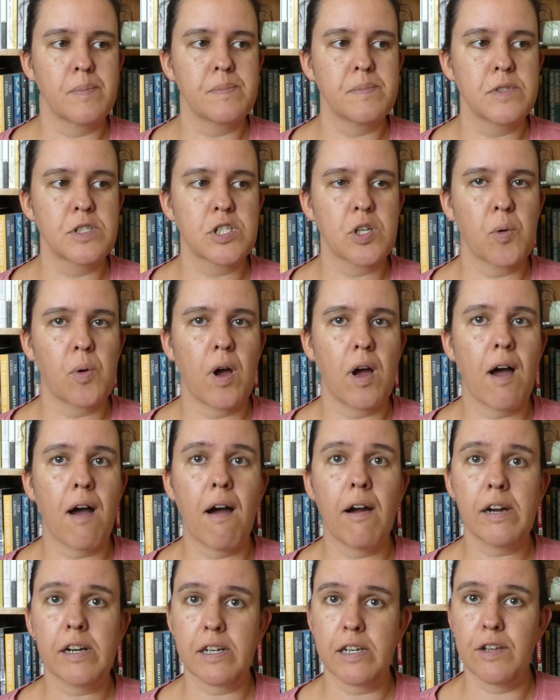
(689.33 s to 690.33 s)
so I
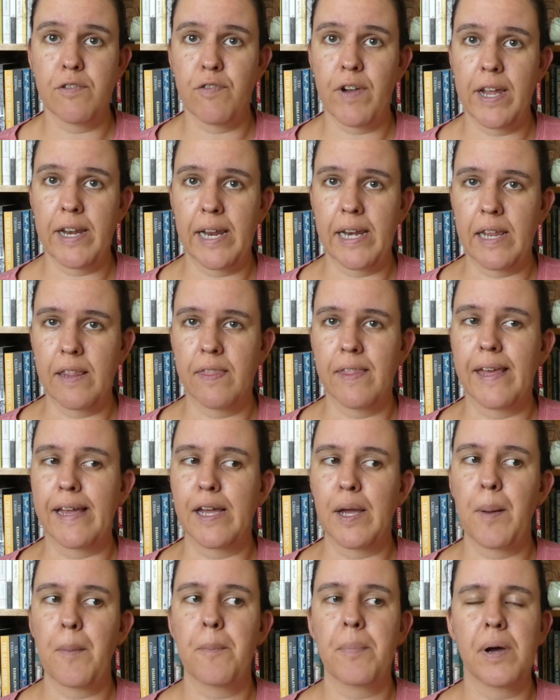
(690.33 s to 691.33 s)
hardly read anything,
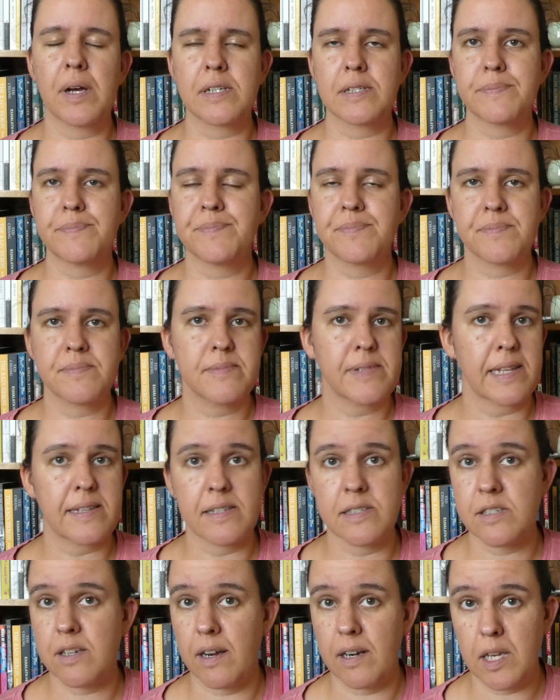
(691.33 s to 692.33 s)
but that's
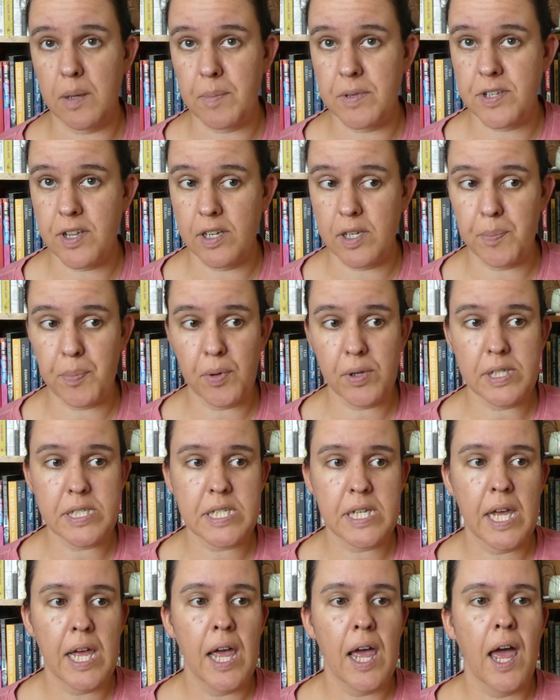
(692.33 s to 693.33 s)
entirely beside the
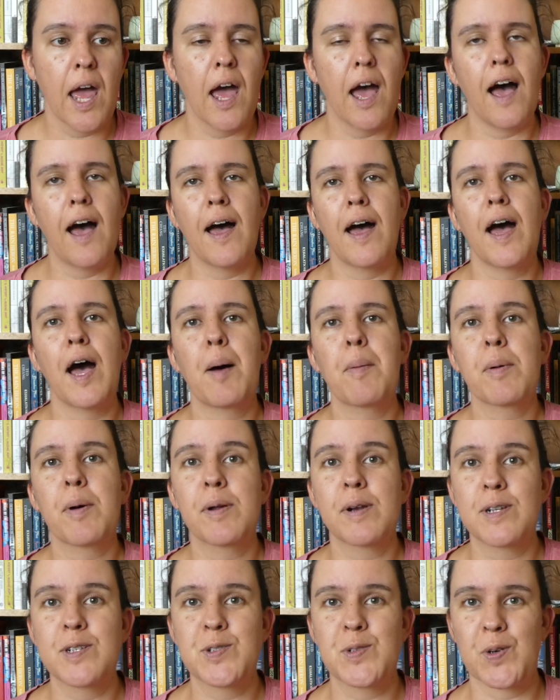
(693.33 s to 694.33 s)
point. I'm
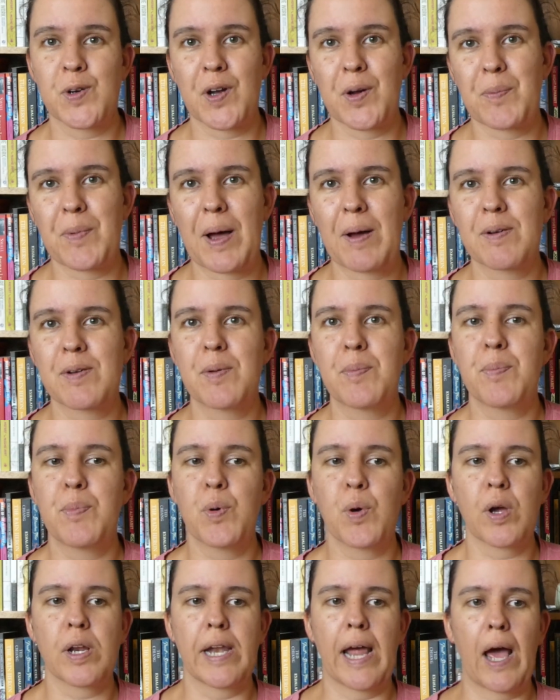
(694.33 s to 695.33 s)
going to talk about the
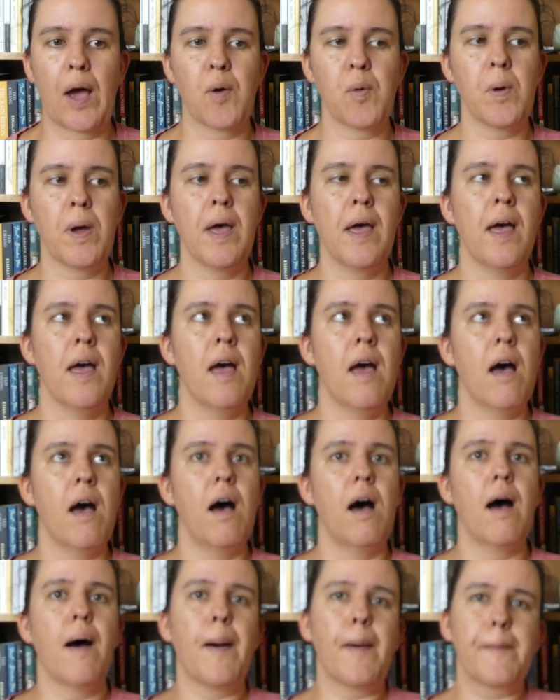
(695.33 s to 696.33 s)
book now.
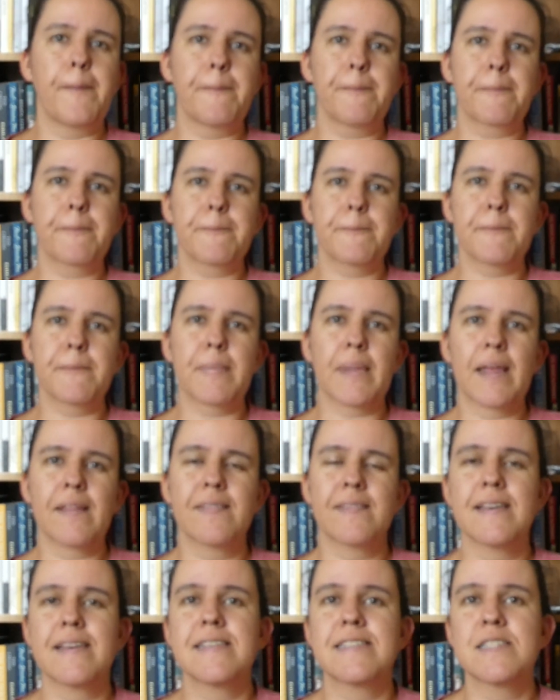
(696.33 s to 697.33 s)

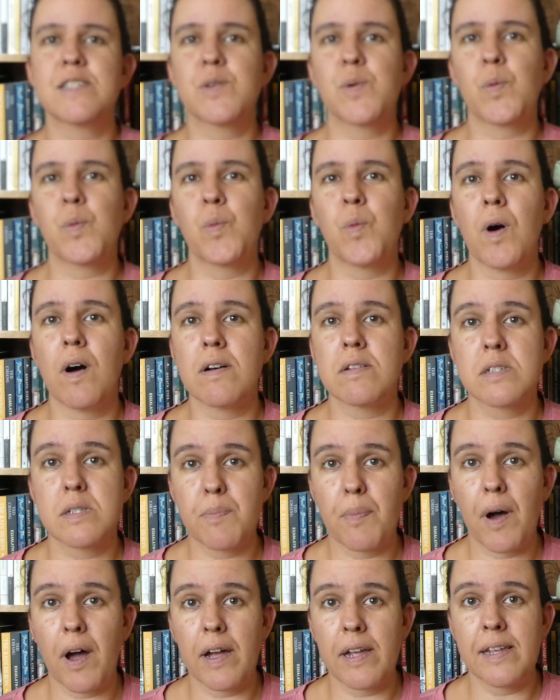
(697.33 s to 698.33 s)
This was
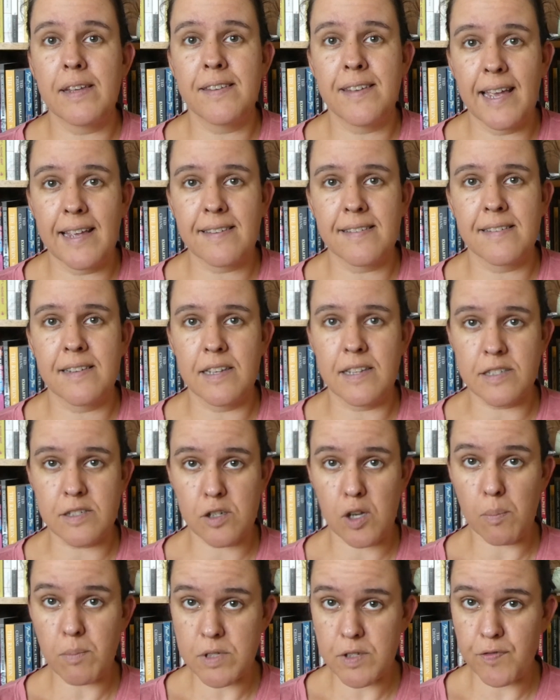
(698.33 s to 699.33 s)
by Kjersti
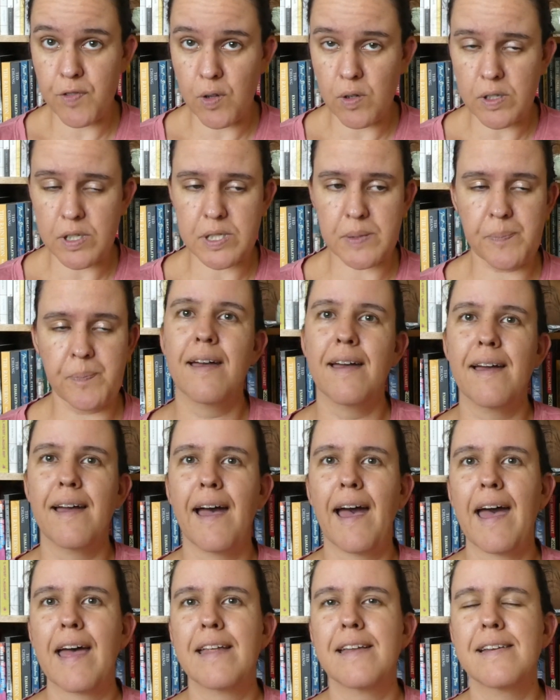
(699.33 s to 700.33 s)
Skomsvold,
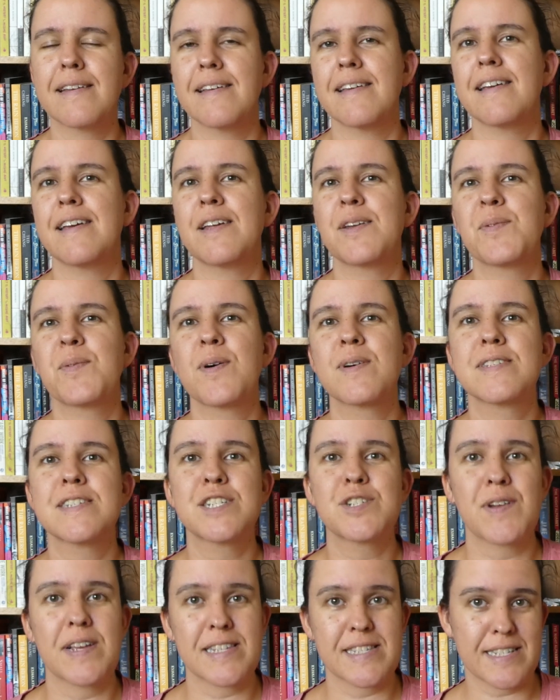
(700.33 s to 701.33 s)
and it was
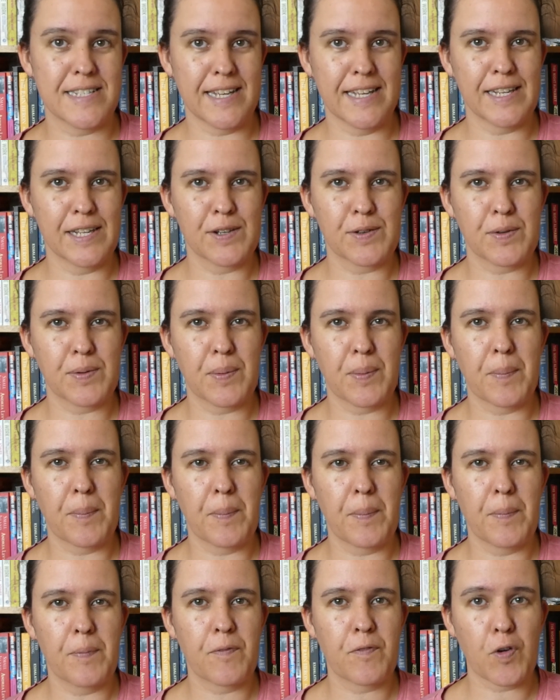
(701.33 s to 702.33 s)
translated
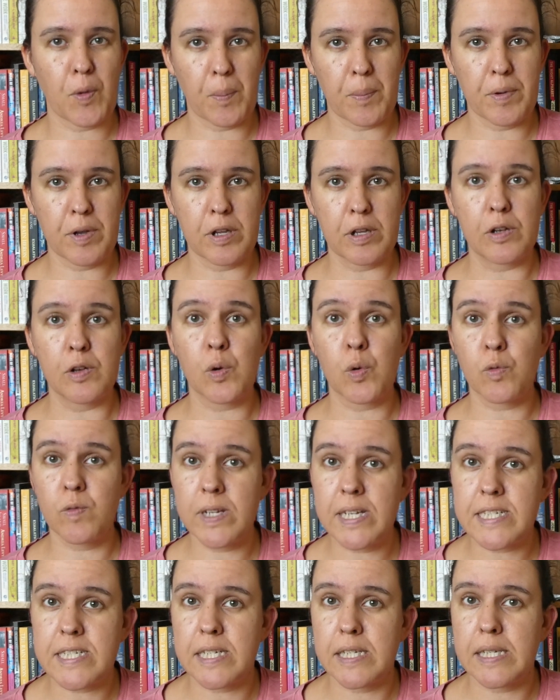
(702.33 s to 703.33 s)
from the
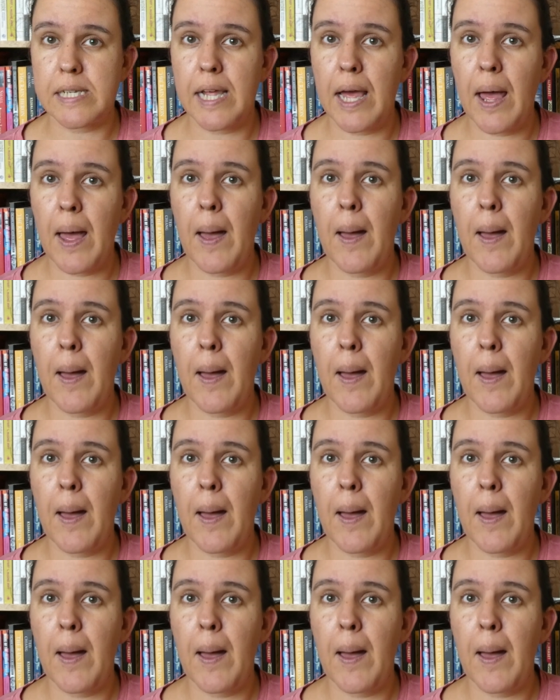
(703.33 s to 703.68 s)
Norwegian